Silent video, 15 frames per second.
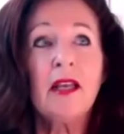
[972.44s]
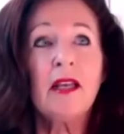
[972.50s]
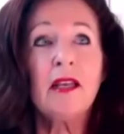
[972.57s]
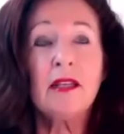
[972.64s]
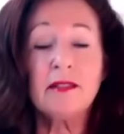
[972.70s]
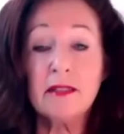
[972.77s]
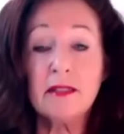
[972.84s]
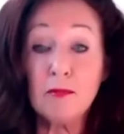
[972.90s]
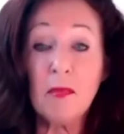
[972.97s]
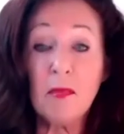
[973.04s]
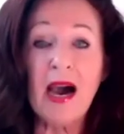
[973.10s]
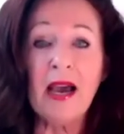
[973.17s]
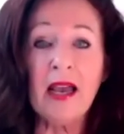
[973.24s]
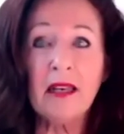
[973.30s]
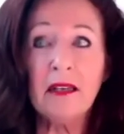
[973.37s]
Is it
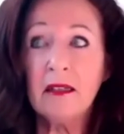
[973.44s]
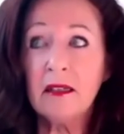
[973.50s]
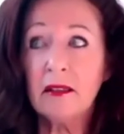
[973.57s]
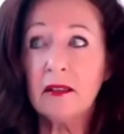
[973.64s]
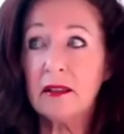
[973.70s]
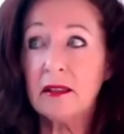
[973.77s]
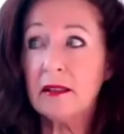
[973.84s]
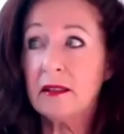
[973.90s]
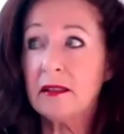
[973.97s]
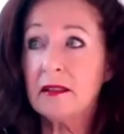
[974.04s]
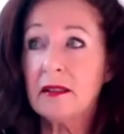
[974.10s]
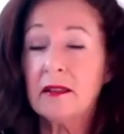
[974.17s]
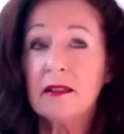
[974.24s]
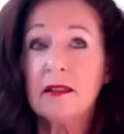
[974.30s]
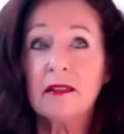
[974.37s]
mine?
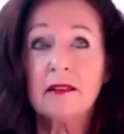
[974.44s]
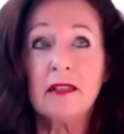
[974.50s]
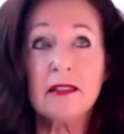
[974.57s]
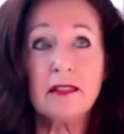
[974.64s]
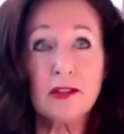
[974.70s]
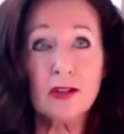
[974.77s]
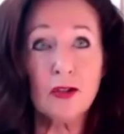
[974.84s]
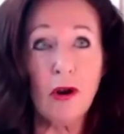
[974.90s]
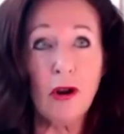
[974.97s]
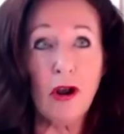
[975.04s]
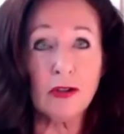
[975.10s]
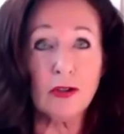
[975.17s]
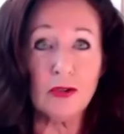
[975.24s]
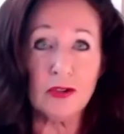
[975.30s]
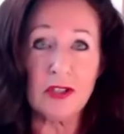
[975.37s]
Does it
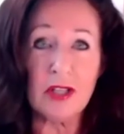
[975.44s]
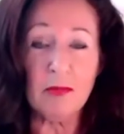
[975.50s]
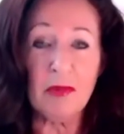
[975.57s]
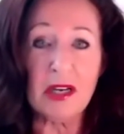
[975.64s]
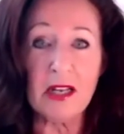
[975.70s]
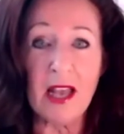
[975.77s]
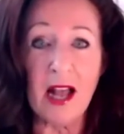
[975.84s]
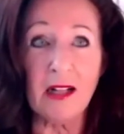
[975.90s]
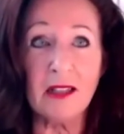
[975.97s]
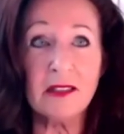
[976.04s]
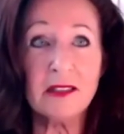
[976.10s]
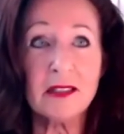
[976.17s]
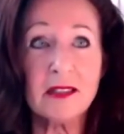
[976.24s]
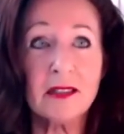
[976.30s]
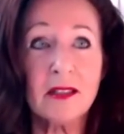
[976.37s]
belong to somebody
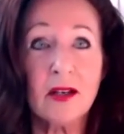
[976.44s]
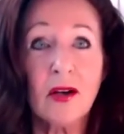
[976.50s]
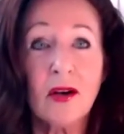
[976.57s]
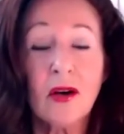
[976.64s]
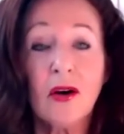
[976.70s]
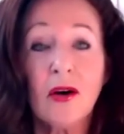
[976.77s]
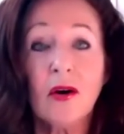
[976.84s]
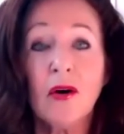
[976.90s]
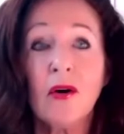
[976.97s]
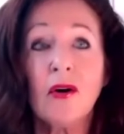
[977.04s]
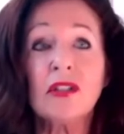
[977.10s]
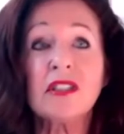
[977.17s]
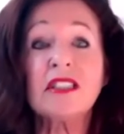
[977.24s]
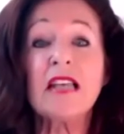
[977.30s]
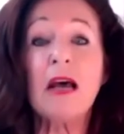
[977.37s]
else
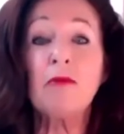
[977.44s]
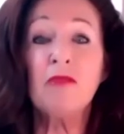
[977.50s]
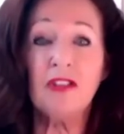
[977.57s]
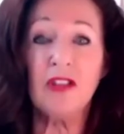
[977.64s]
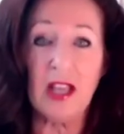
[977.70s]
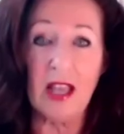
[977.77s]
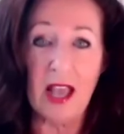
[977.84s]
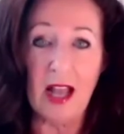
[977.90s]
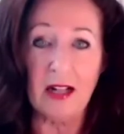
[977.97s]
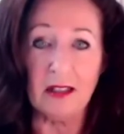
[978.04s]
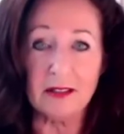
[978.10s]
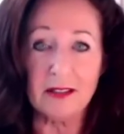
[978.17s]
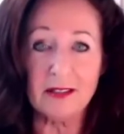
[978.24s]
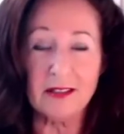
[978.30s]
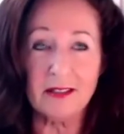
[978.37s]
or something
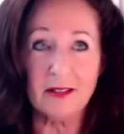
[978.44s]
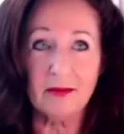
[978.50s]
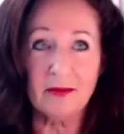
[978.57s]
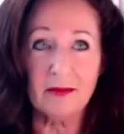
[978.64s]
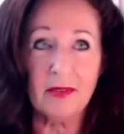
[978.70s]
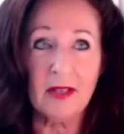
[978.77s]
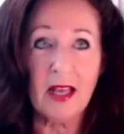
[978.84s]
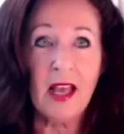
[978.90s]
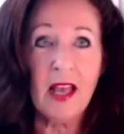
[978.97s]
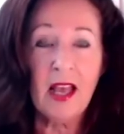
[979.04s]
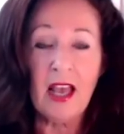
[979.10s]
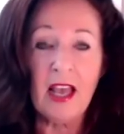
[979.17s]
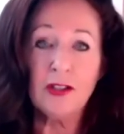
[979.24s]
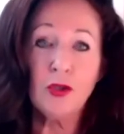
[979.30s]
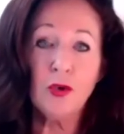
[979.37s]
else?
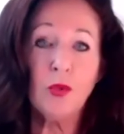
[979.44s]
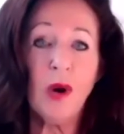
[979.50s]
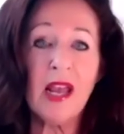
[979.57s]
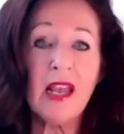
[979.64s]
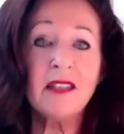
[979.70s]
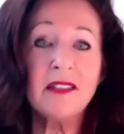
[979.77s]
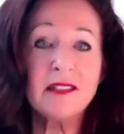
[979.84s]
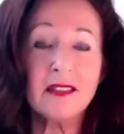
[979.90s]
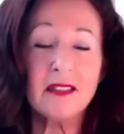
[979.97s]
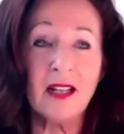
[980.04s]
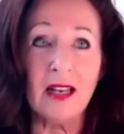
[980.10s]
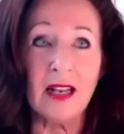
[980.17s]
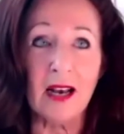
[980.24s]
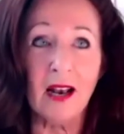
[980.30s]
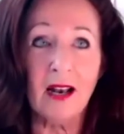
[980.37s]
And you wait a
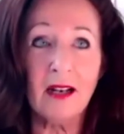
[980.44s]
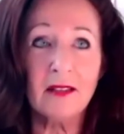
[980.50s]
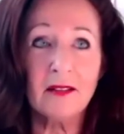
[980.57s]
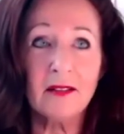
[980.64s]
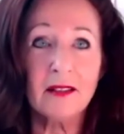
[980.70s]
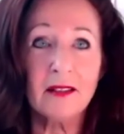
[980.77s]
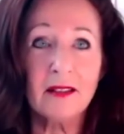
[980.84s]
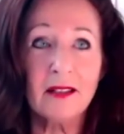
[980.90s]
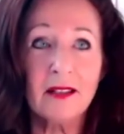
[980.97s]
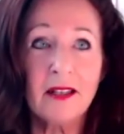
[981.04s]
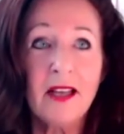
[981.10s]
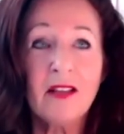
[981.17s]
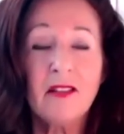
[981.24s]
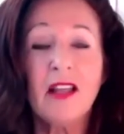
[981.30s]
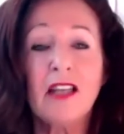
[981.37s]
little,
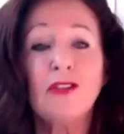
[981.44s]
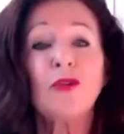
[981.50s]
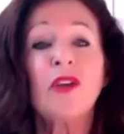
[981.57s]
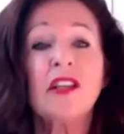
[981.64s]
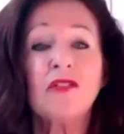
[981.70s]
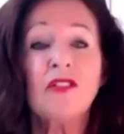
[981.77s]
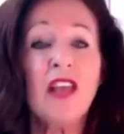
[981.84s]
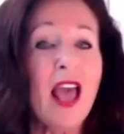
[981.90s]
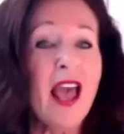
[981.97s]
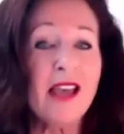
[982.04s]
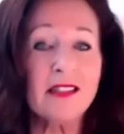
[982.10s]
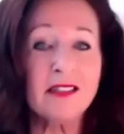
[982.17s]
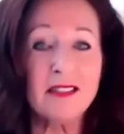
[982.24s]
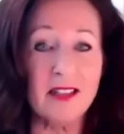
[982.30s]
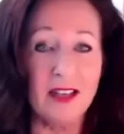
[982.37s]
then you get the
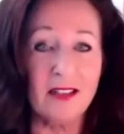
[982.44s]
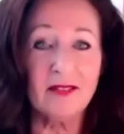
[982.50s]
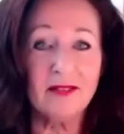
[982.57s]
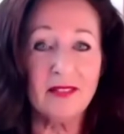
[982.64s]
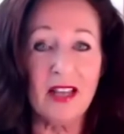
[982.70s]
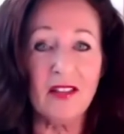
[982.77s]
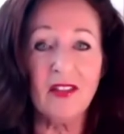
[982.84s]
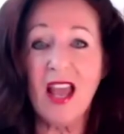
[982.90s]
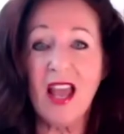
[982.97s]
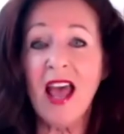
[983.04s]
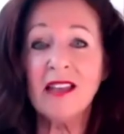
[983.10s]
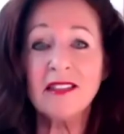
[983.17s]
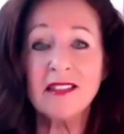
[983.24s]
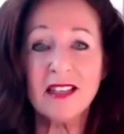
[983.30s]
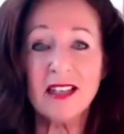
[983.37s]
answer. And the
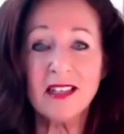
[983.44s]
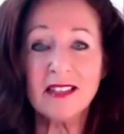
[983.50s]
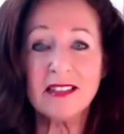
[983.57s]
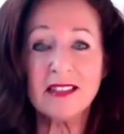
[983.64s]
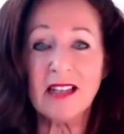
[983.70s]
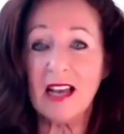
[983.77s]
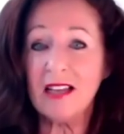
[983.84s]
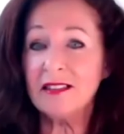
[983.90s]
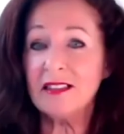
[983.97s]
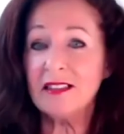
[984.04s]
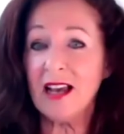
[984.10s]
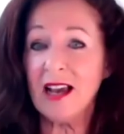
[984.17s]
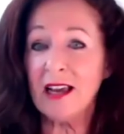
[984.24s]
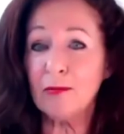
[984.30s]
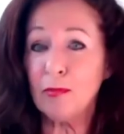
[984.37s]
answer is
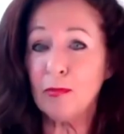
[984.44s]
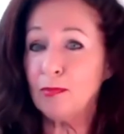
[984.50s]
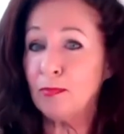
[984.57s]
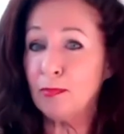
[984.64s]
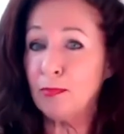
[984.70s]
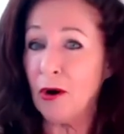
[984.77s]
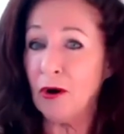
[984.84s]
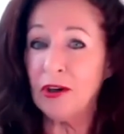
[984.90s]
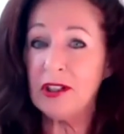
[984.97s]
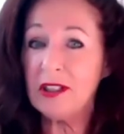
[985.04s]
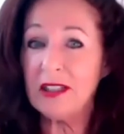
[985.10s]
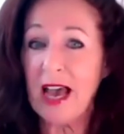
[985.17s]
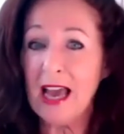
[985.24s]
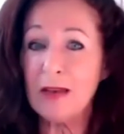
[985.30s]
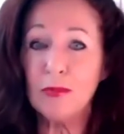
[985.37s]

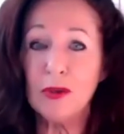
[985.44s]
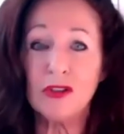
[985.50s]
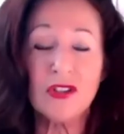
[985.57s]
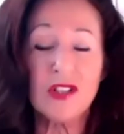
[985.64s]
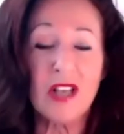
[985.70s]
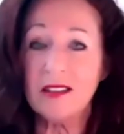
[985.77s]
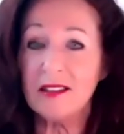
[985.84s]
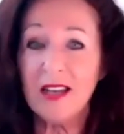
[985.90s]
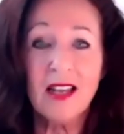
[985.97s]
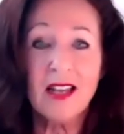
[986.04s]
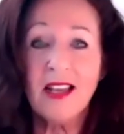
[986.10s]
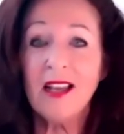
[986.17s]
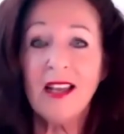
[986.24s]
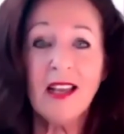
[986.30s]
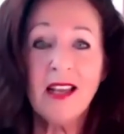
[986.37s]
99.9%
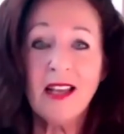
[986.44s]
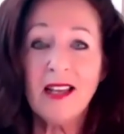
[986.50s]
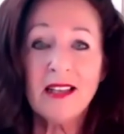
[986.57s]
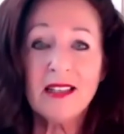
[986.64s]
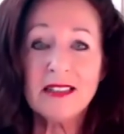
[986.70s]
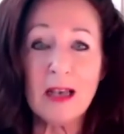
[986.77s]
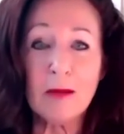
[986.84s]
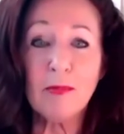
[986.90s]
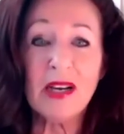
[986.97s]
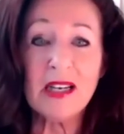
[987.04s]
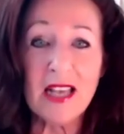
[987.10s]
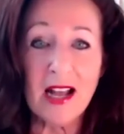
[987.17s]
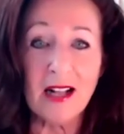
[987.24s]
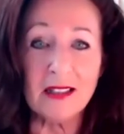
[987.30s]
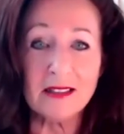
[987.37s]

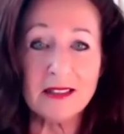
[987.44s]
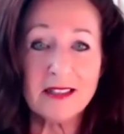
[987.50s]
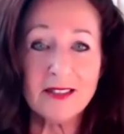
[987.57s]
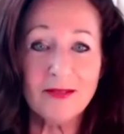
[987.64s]
somebody else.